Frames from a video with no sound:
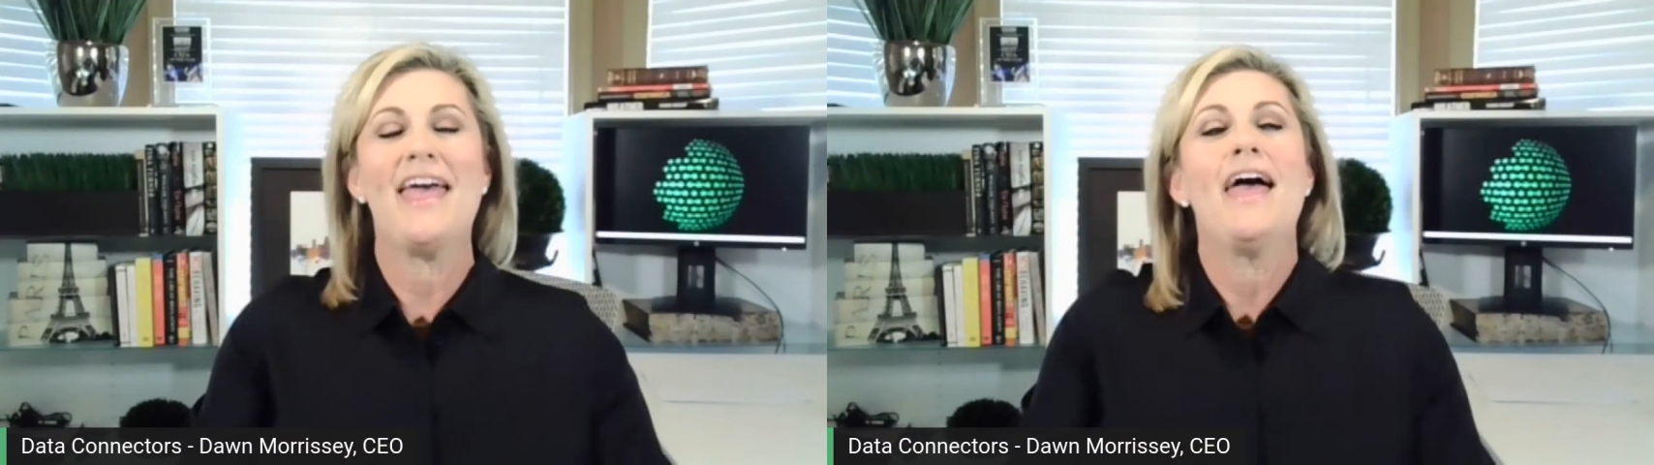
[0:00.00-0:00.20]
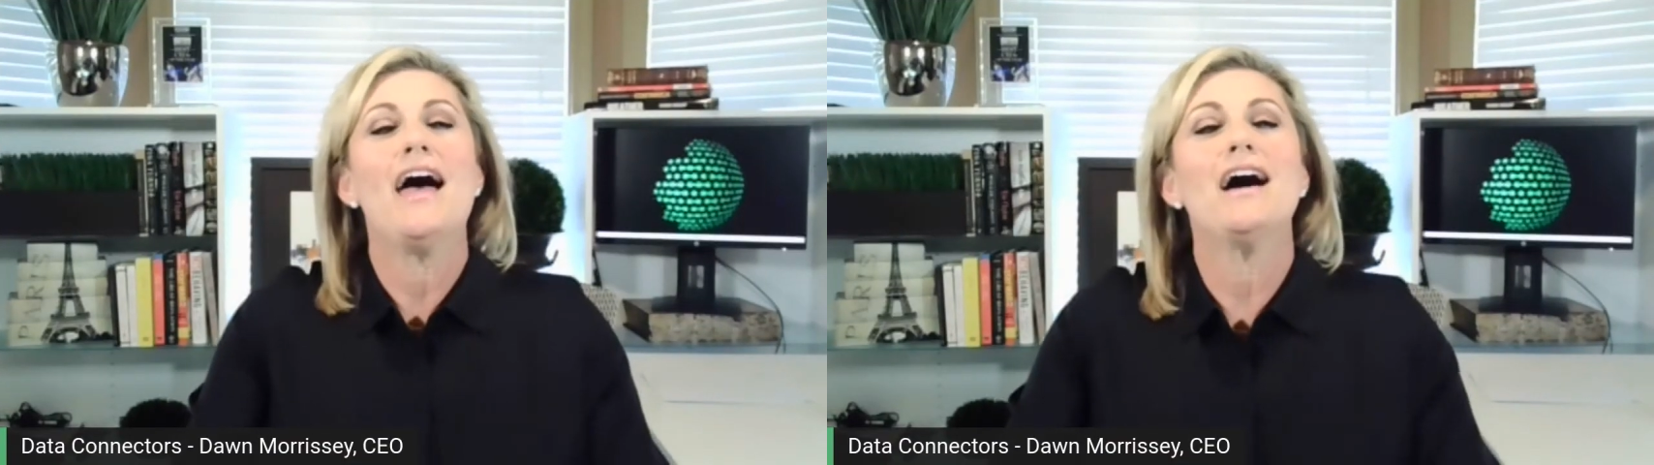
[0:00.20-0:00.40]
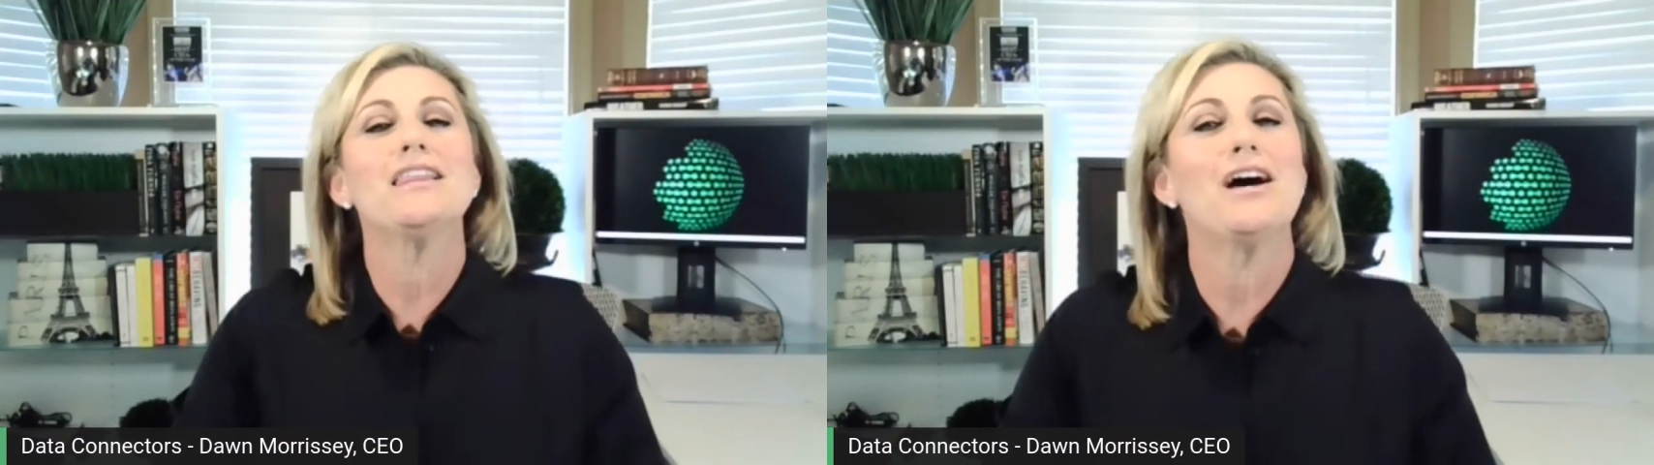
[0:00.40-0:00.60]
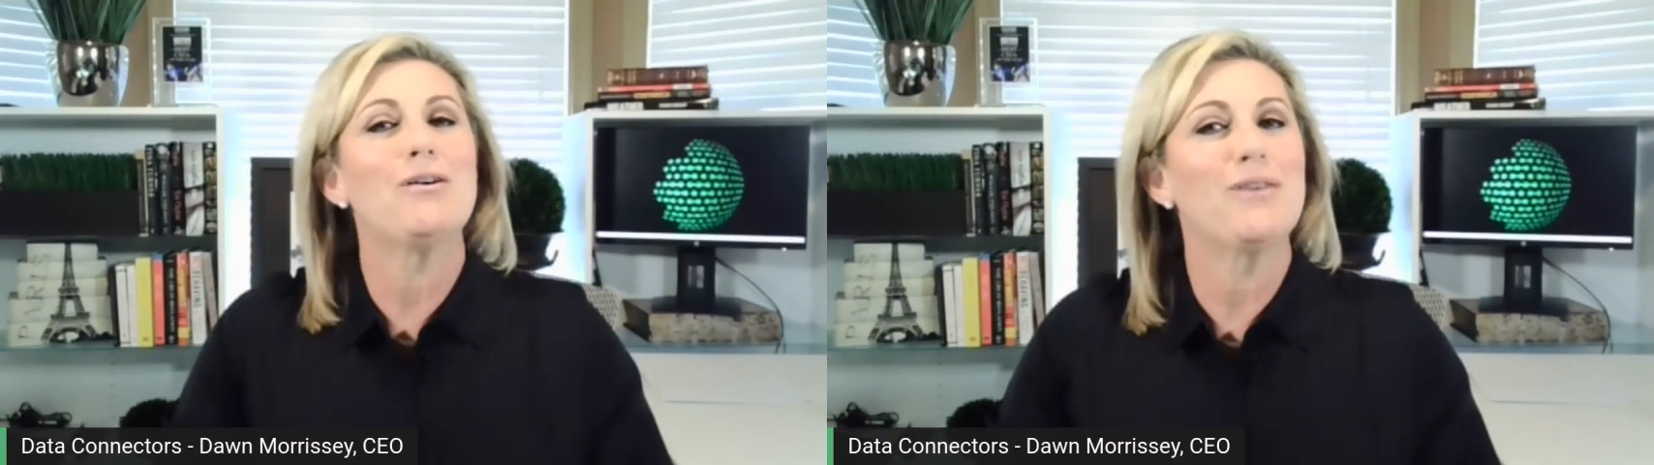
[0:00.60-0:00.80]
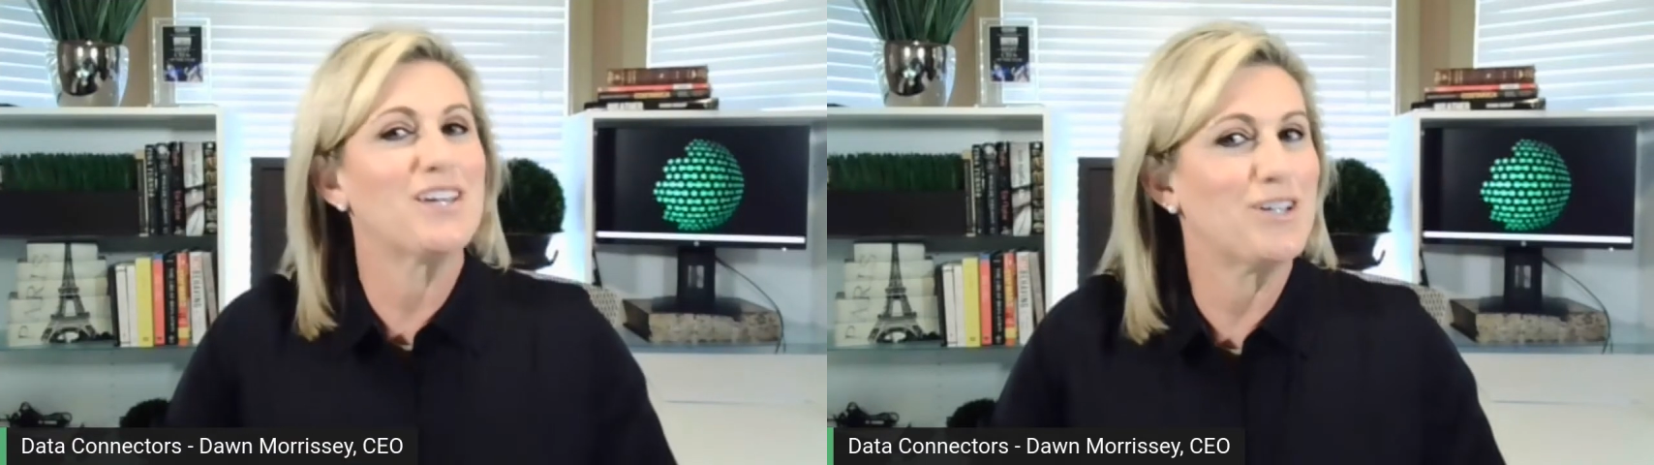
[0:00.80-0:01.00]
Hello
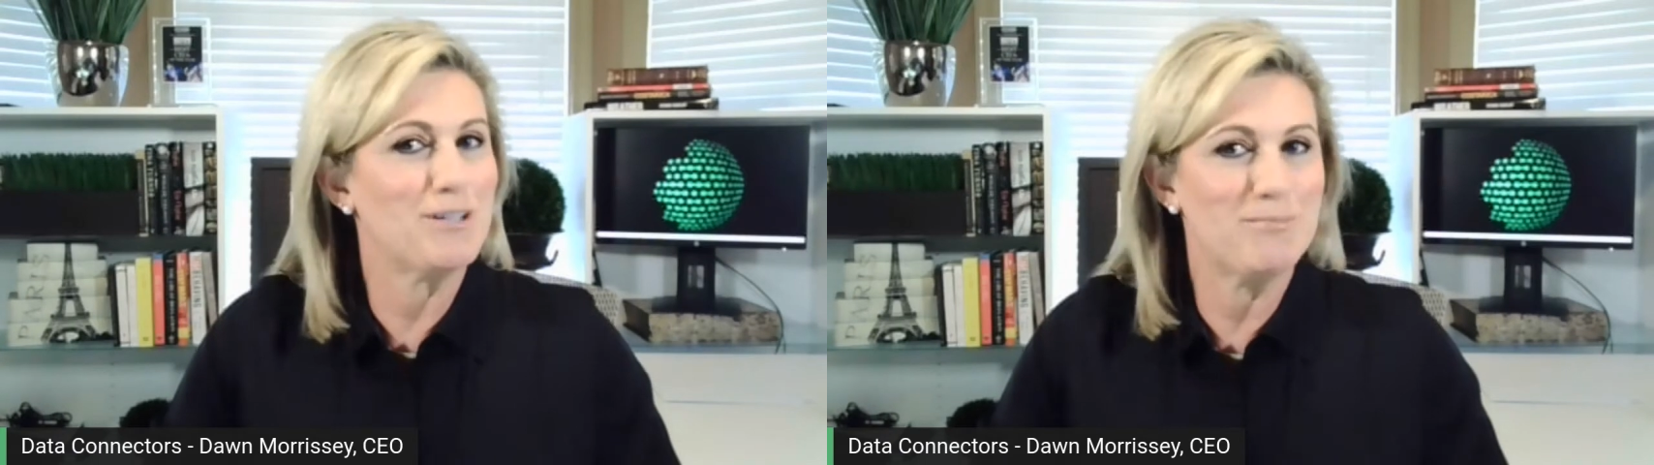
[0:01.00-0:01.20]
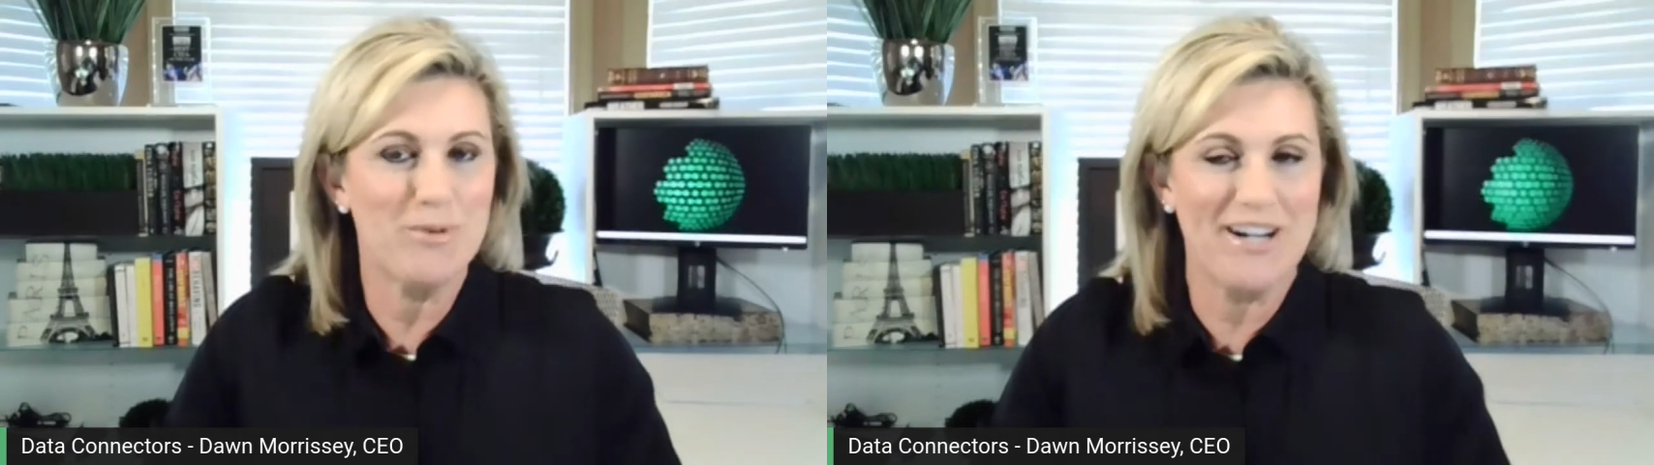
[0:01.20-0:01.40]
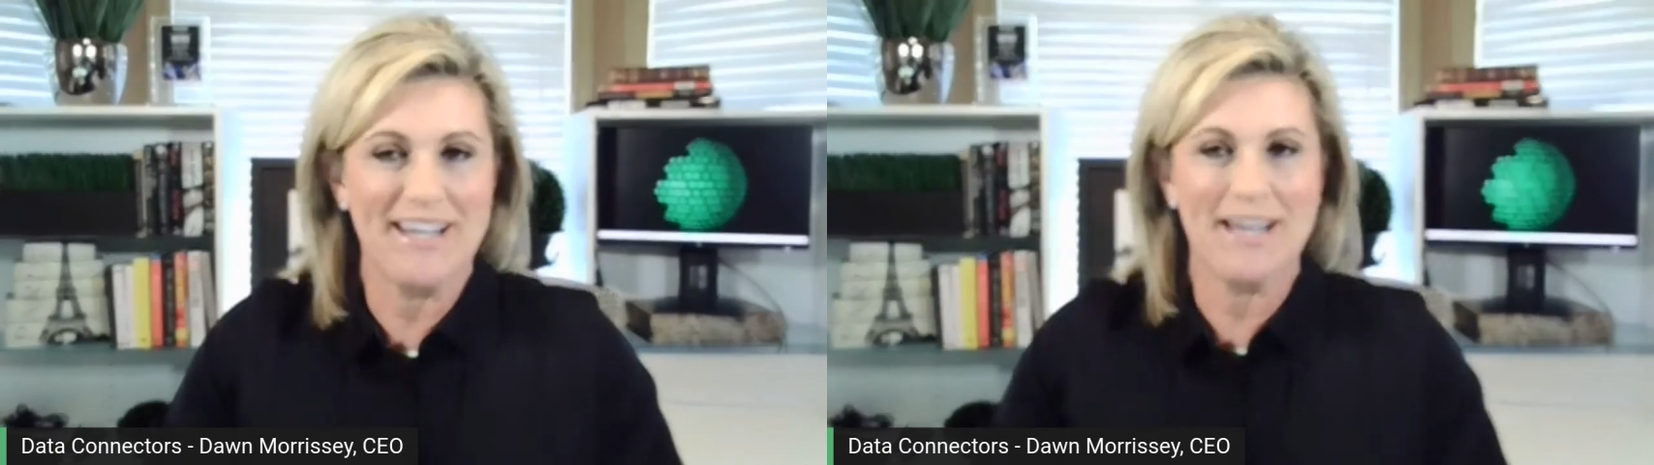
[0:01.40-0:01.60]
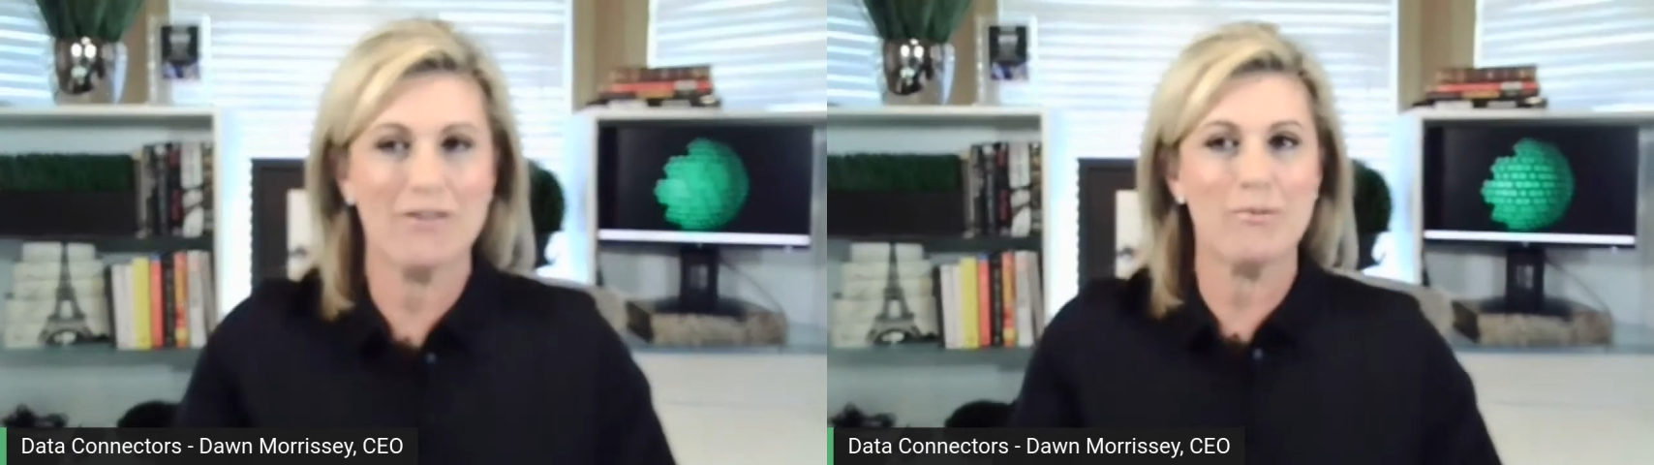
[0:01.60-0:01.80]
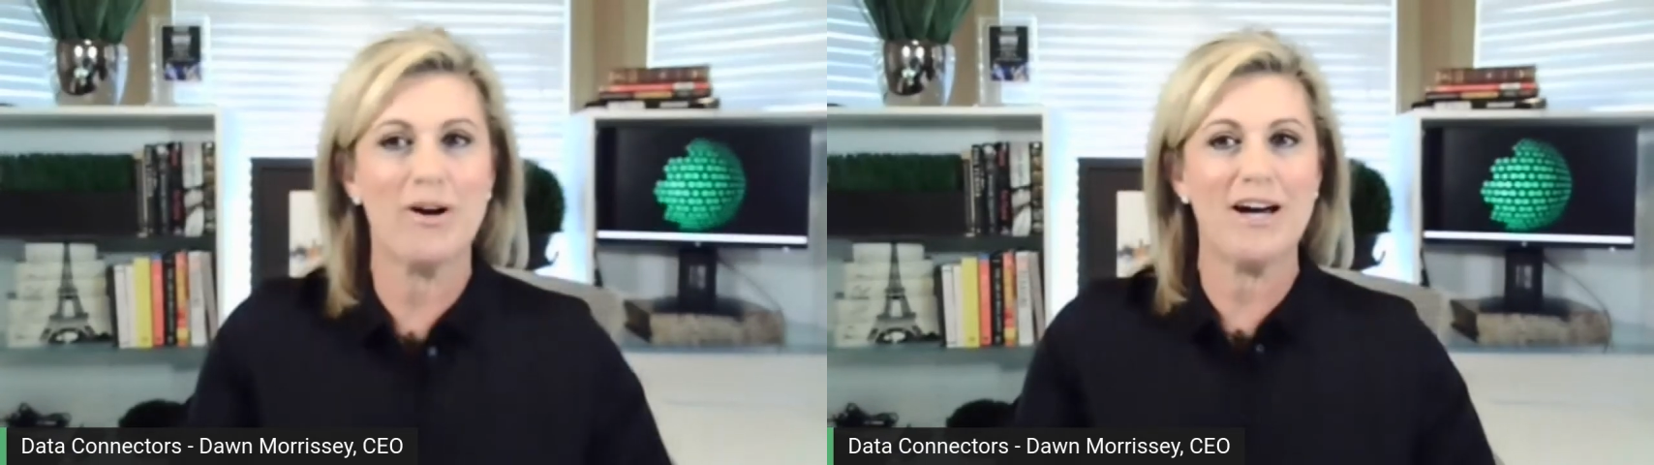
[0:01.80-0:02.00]
and good morning,
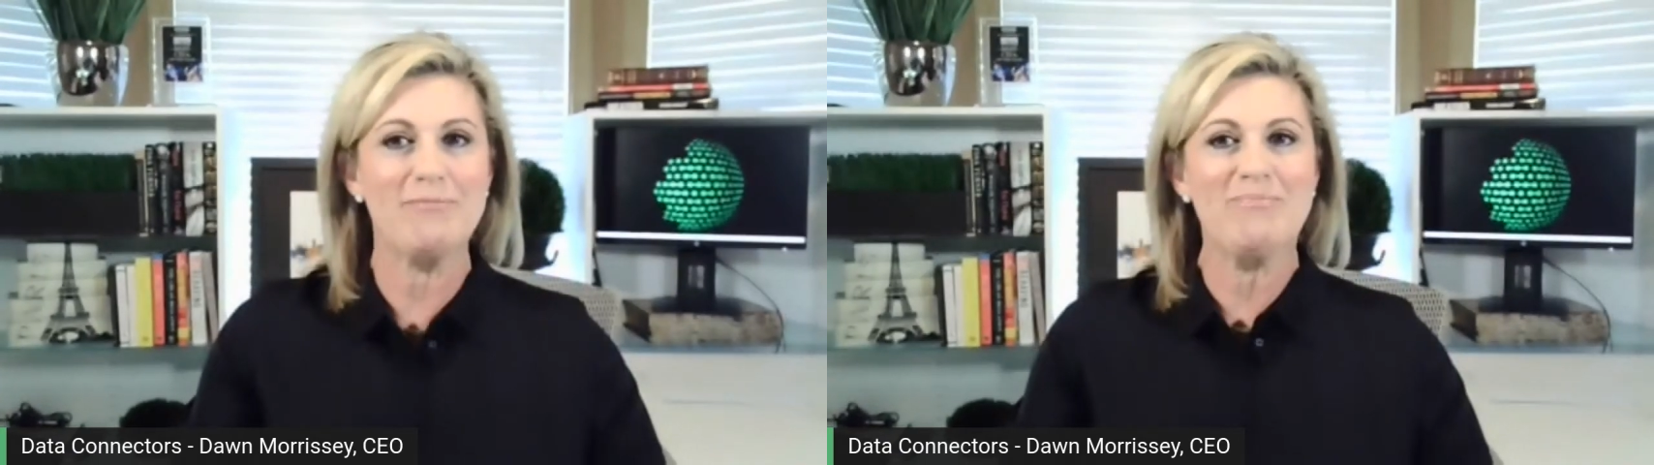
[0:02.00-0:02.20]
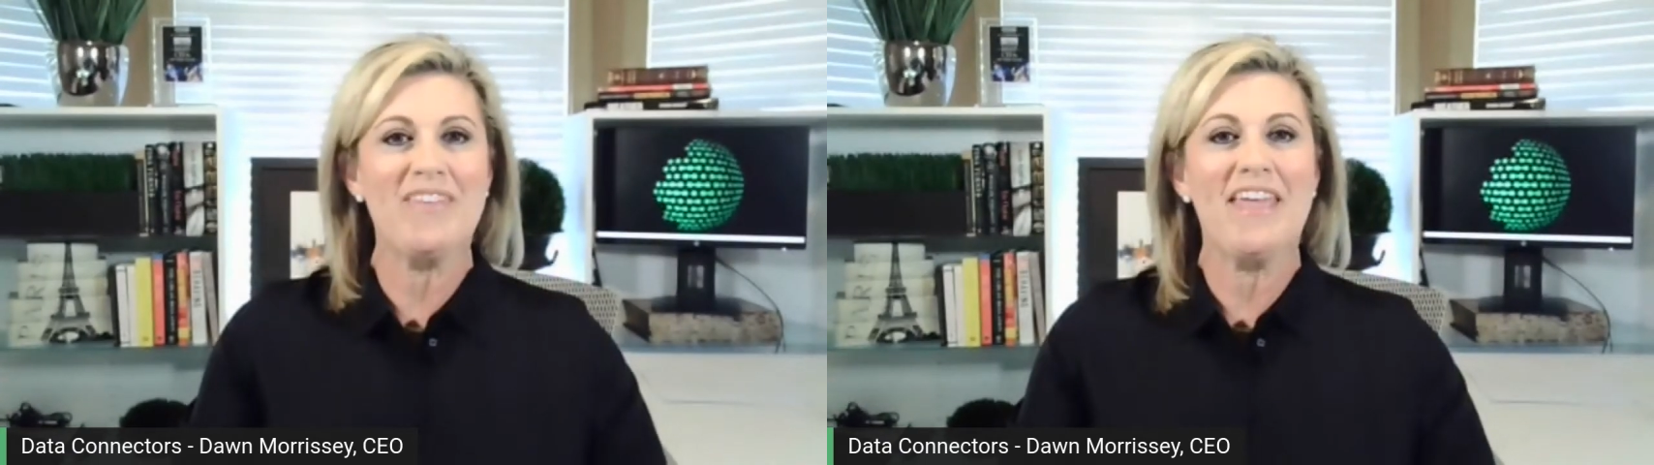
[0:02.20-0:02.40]
everyone.